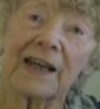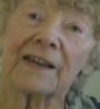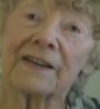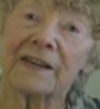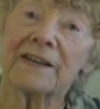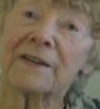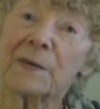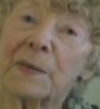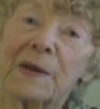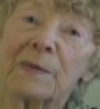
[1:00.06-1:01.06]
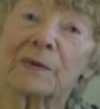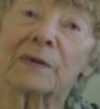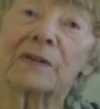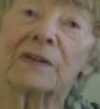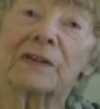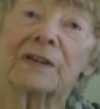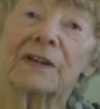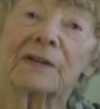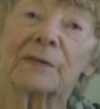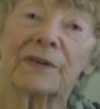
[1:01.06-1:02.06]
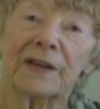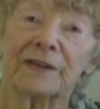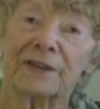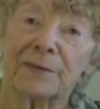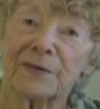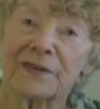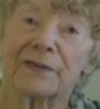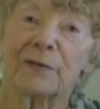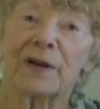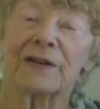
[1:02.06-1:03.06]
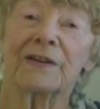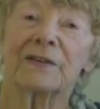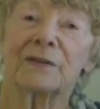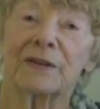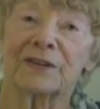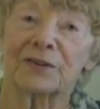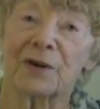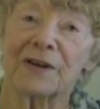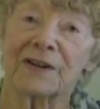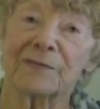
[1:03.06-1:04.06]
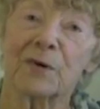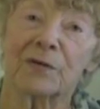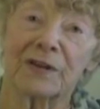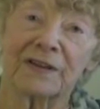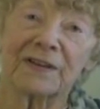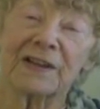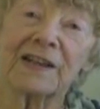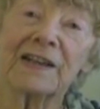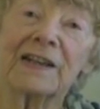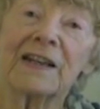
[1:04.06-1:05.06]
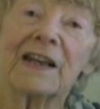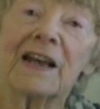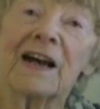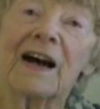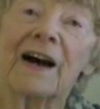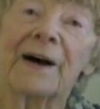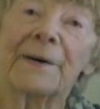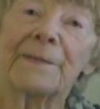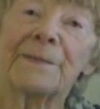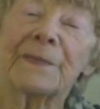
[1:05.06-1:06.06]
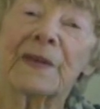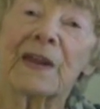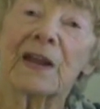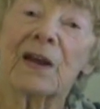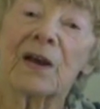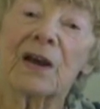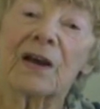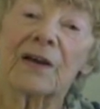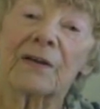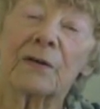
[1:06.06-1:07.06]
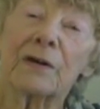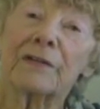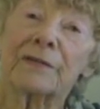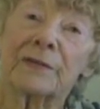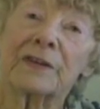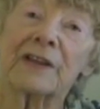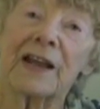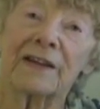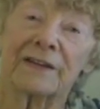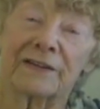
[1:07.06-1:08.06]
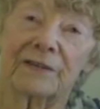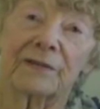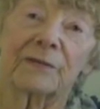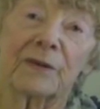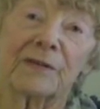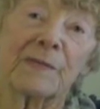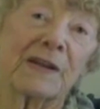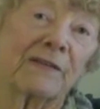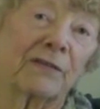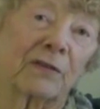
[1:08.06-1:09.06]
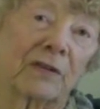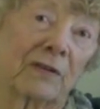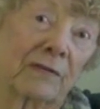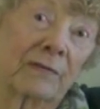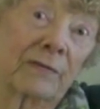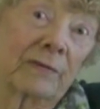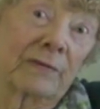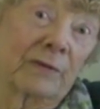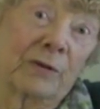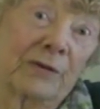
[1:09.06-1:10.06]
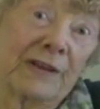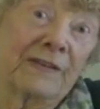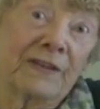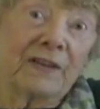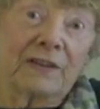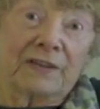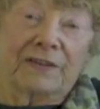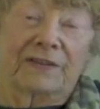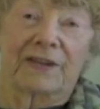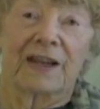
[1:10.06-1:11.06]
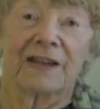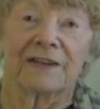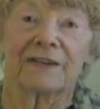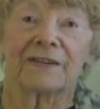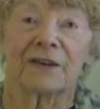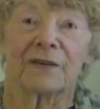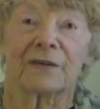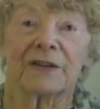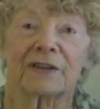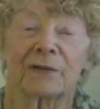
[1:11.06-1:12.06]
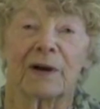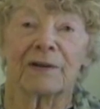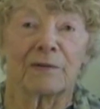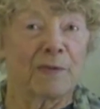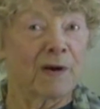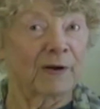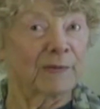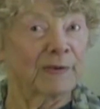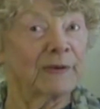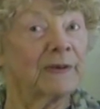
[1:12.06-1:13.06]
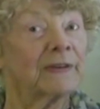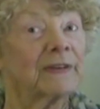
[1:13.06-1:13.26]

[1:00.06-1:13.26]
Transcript: And these are the people, with the exception of one who has joined us more recently, who have danced with me for all these years. And so it's quite remarkable.